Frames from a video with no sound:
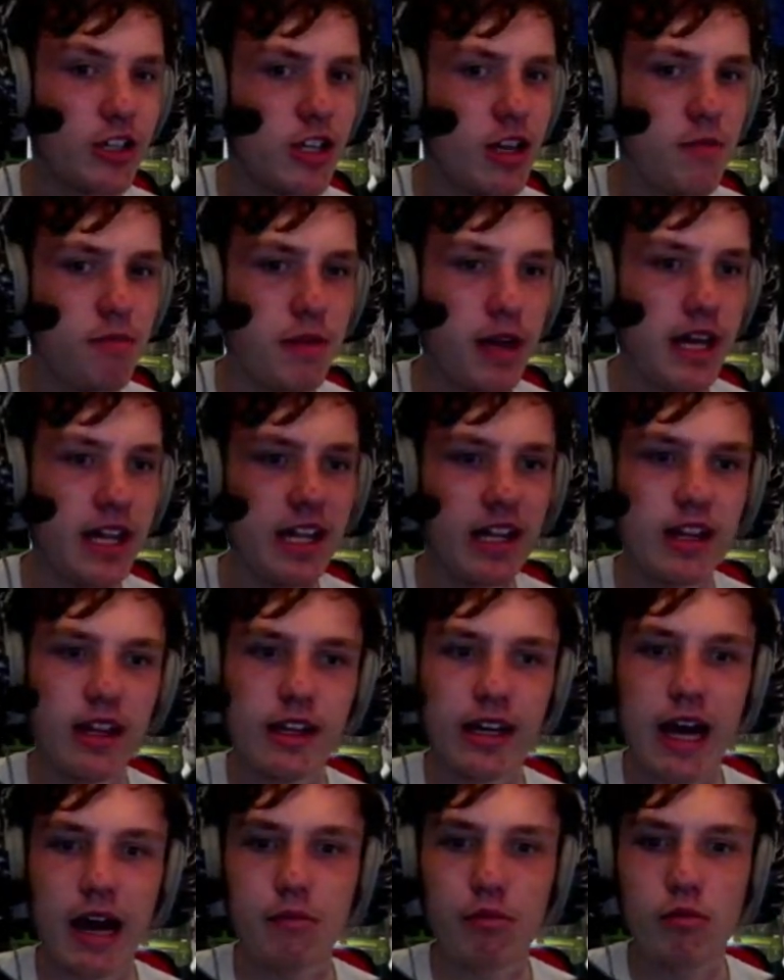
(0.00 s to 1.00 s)
actually been in
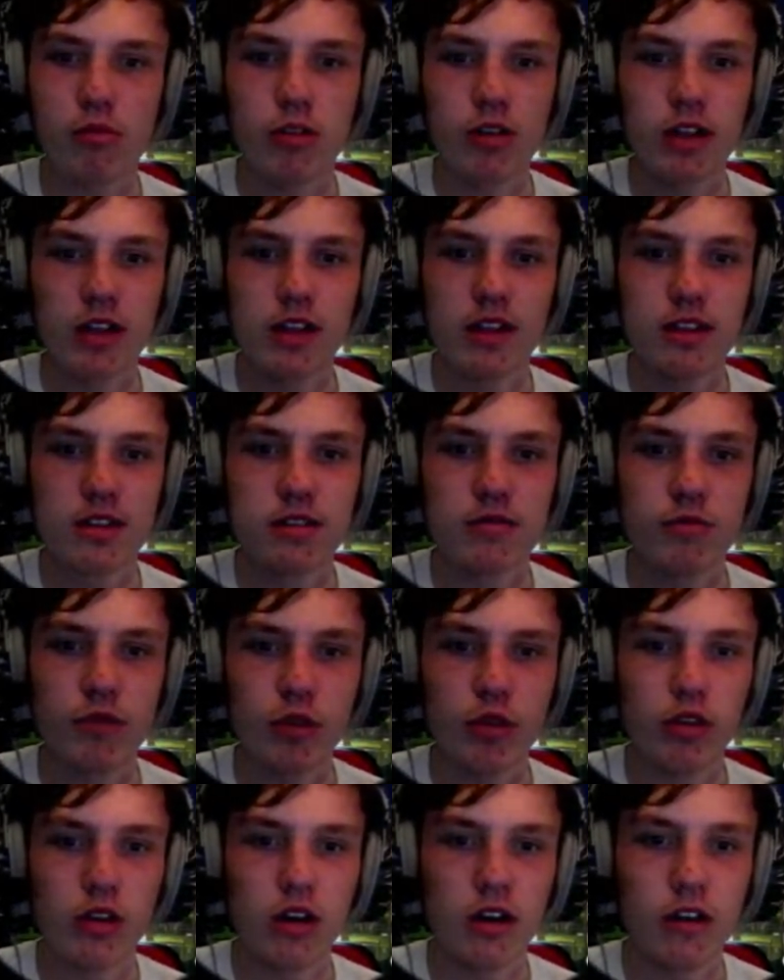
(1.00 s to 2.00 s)
the cab of one of these in
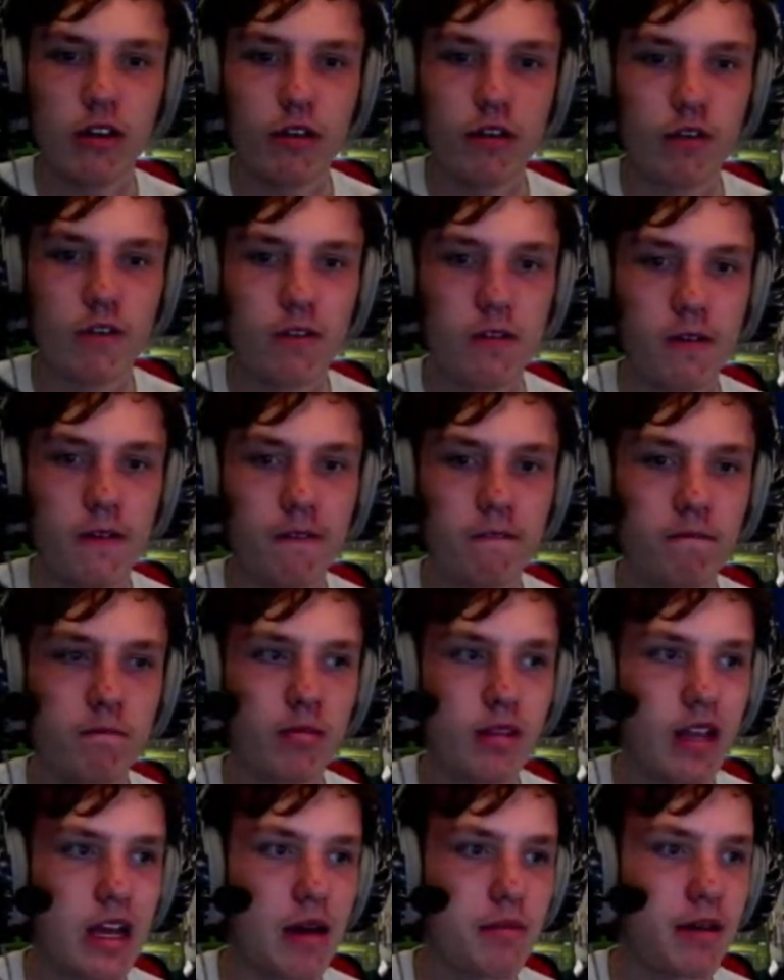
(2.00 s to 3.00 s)
real life?
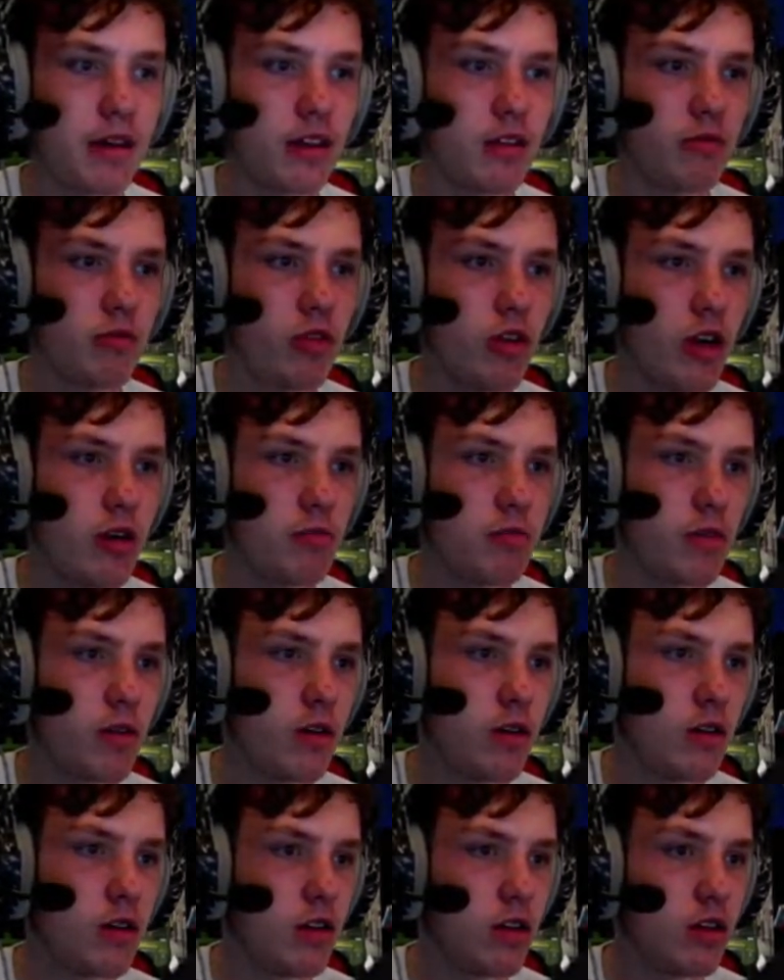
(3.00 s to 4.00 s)
How about the
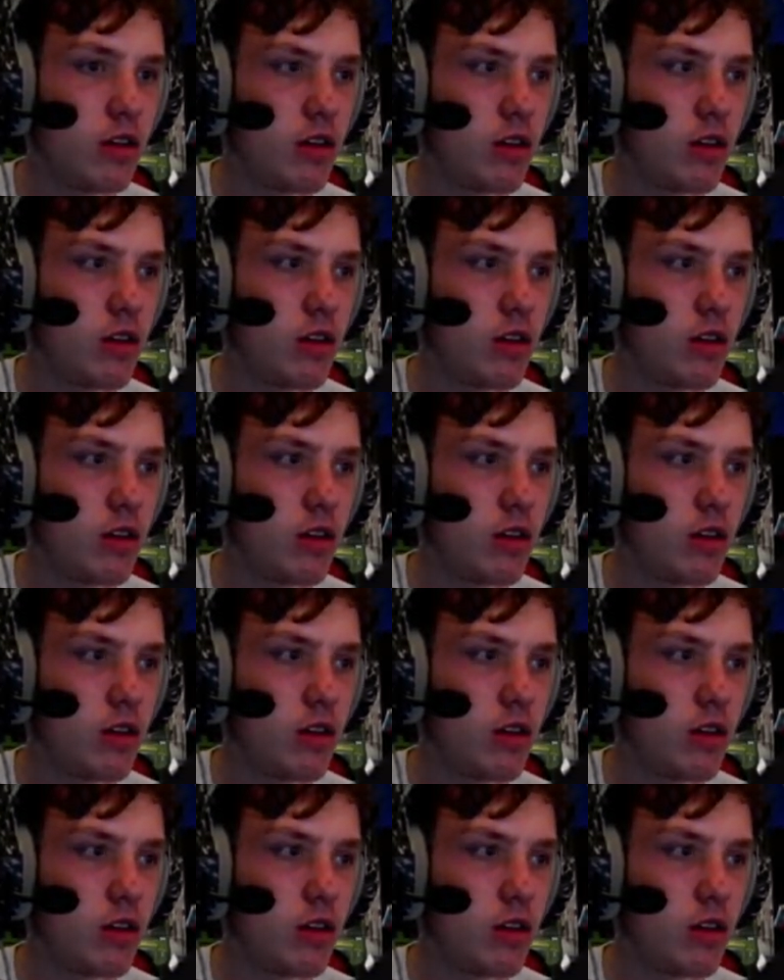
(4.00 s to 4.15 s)
wiper?